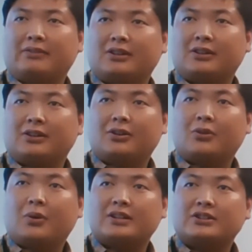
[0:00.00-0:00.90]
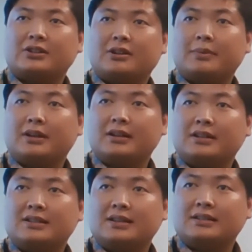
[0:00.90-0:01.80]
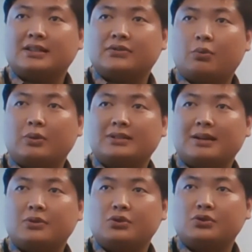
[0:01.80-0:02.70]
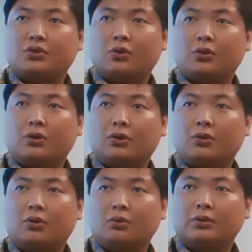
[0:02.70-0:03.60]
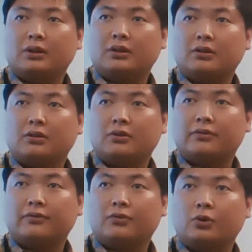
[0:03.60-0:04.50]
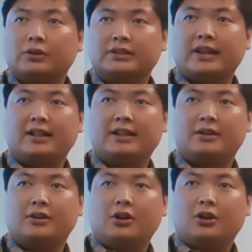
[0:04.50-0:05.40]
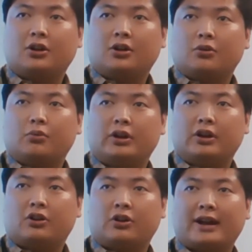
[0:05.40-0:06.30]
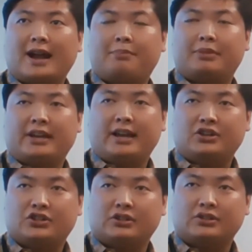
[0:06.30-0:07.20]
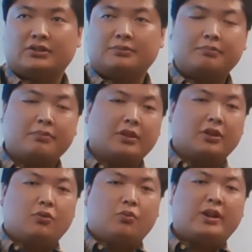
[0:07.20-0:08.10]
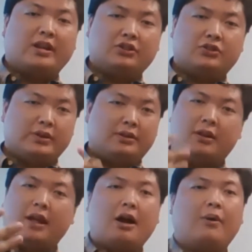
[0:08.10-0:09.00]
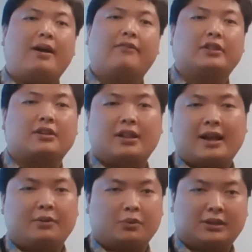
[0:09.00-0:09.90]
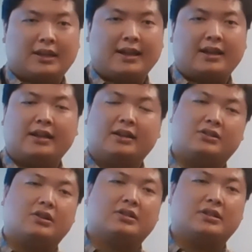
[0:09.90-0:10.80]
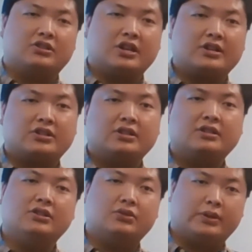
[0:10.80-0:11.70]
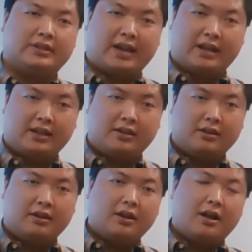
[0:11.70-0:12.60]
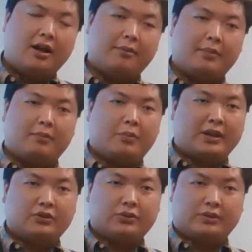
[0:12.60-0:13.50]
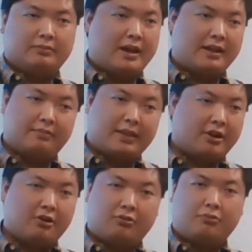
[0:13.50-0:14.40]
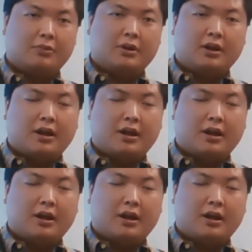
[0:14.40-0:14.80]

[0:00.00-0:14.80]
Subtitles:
We have another question coming in. Is ESS for one-time use or only for daily reoccurring applications? We can do it however the client would like. It is our suggestion to do it daily, and we can do it at their